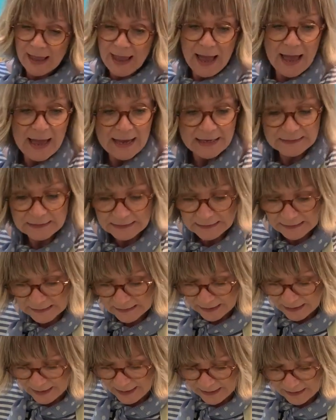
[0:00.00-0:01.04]
and
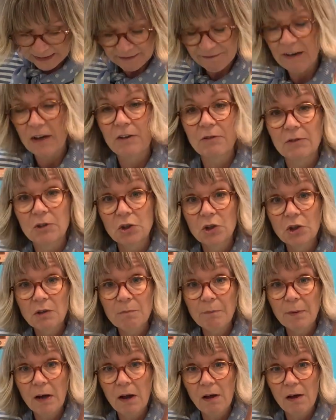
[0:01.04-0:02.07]
give it a good
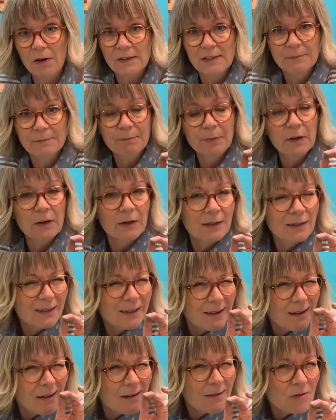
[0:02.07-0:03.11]
blast, but
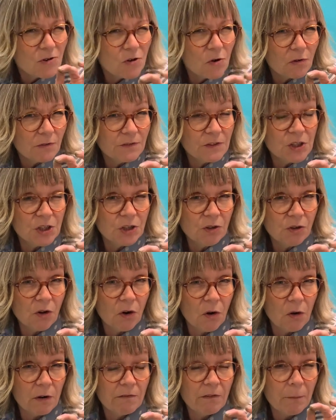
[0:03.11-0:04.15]
not for too
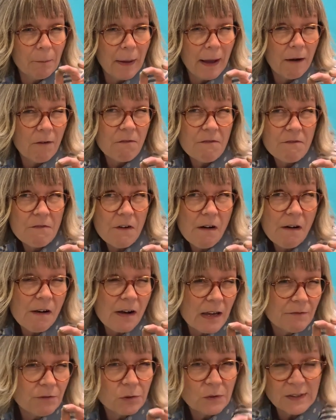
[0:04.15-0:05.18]
long, for about
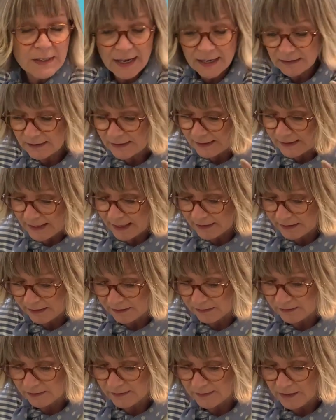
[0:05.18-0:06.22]
5 or 10
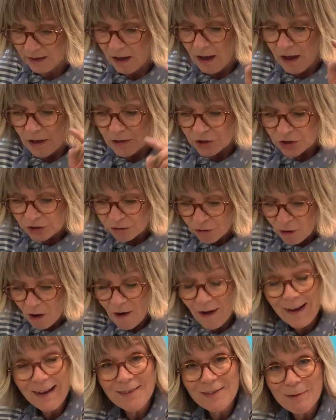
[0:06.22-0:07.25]
seconds.
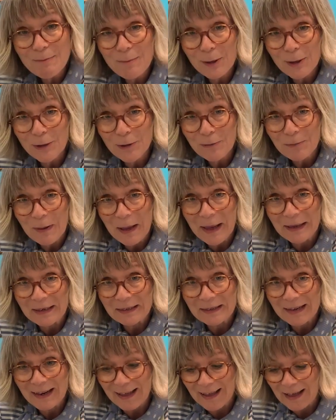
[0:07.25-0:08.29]
Dry the blue
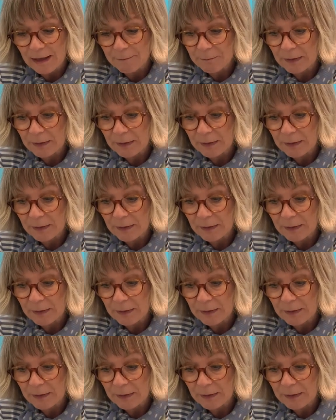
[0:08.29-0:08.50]
paint layer,